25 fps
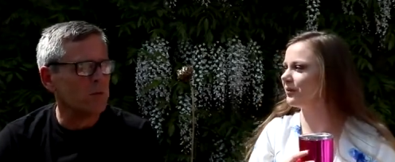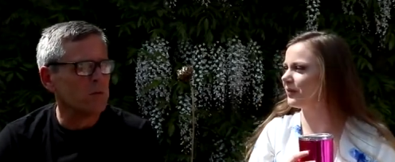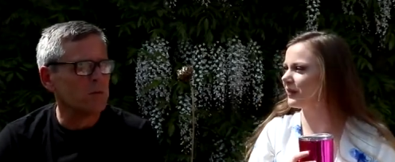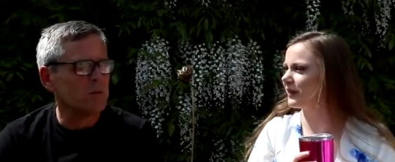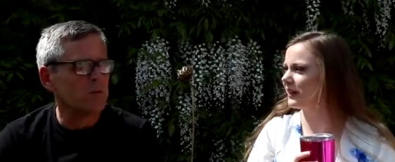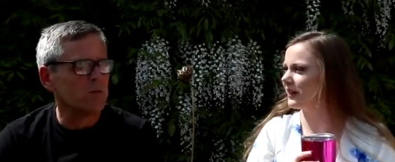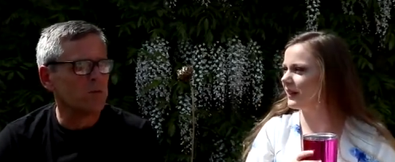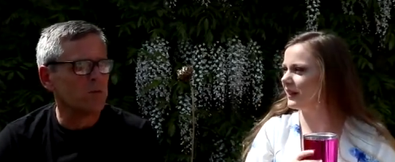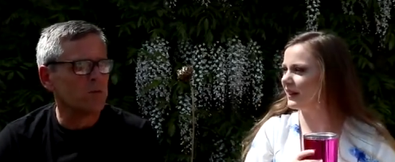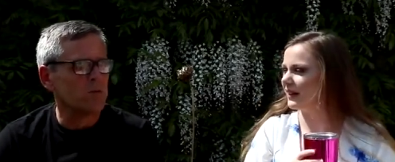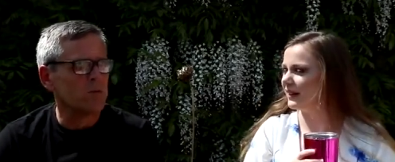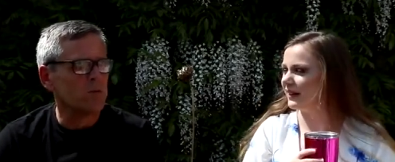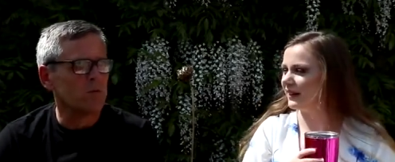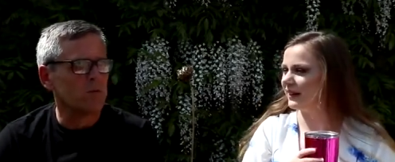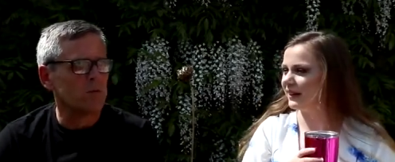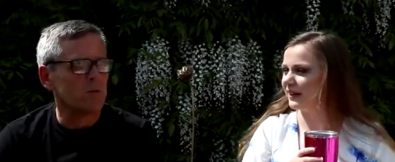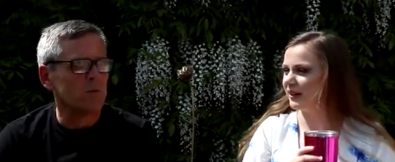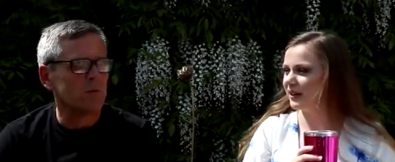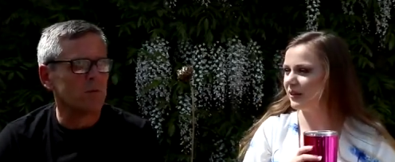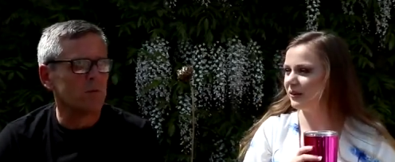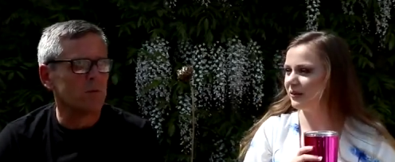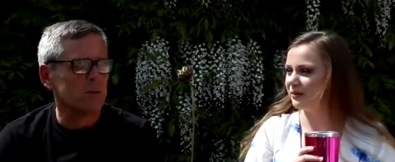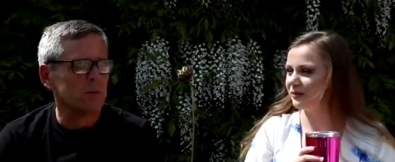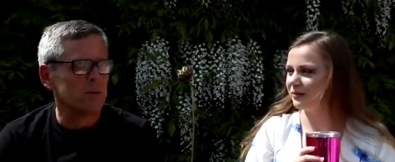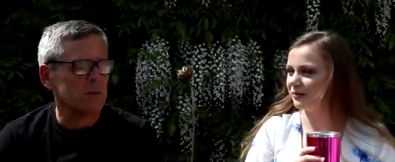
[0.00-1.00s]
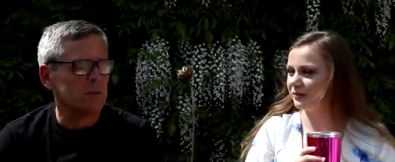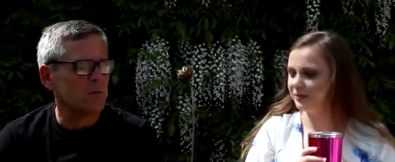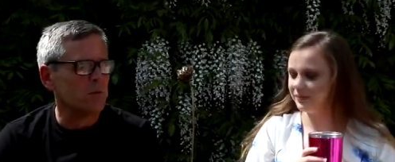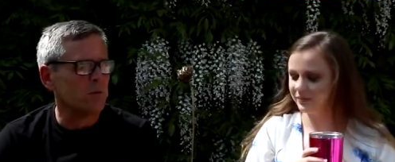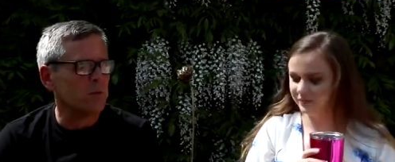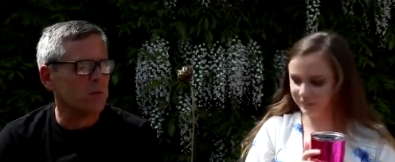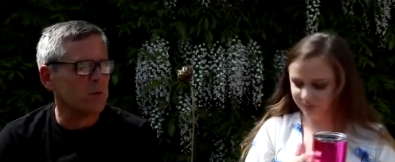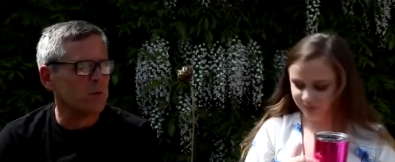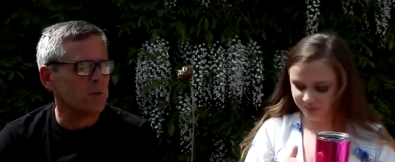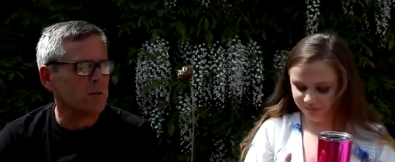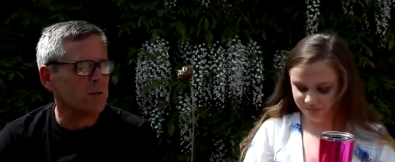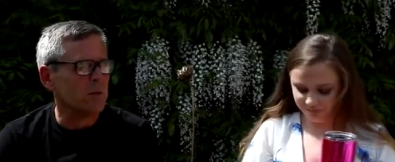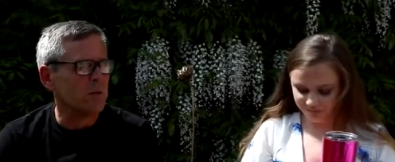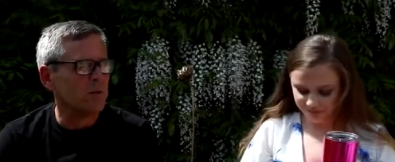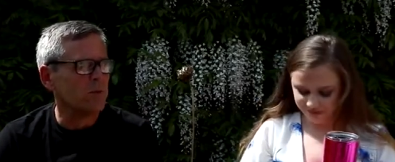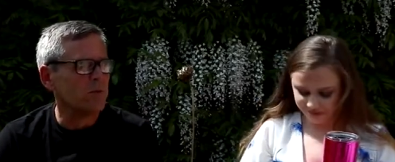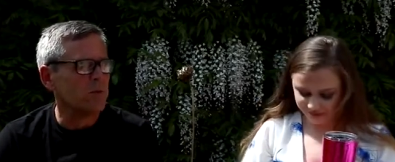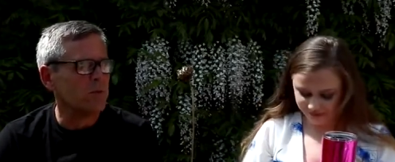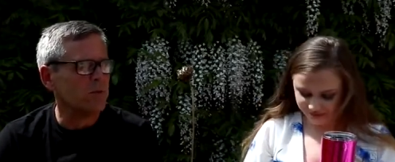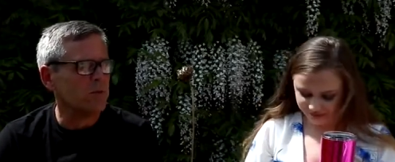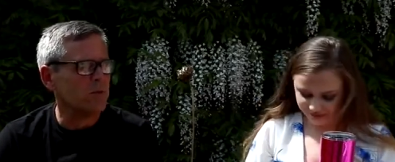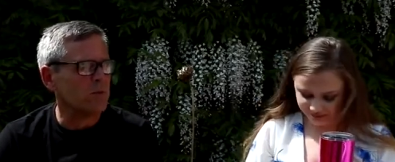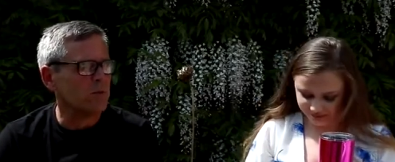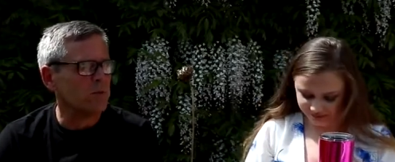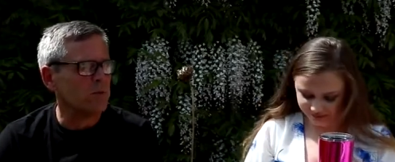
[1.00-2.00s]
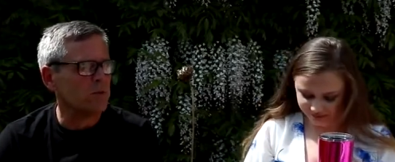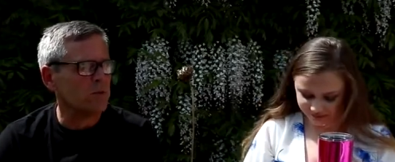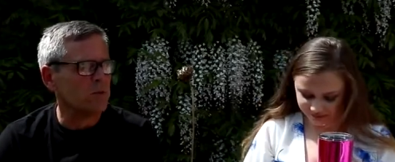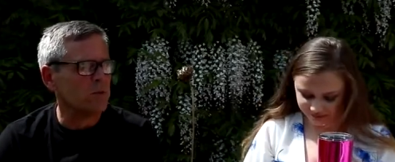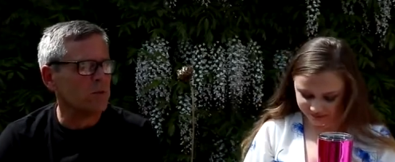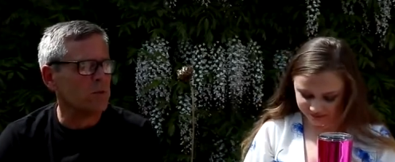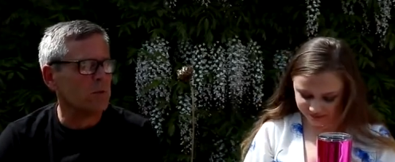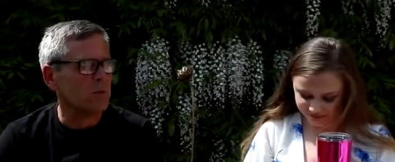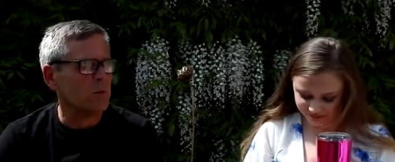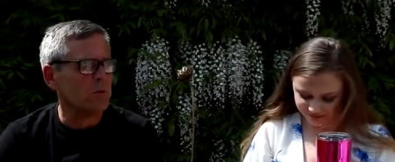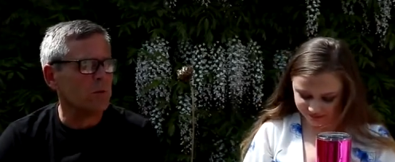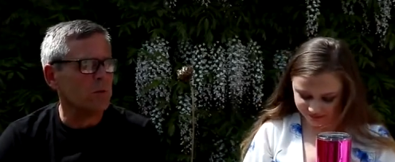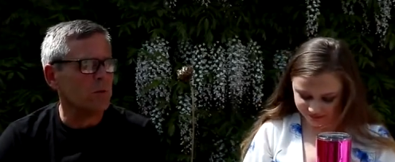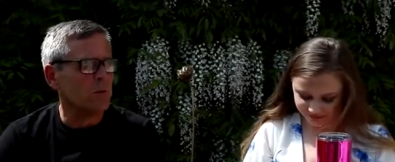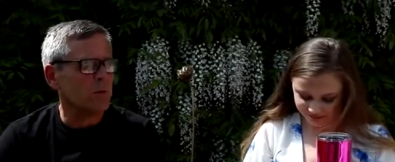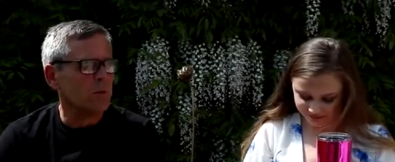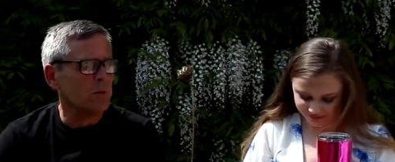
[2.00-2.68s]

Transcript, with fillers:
Speaker 1: It's just when it's the right time for you. So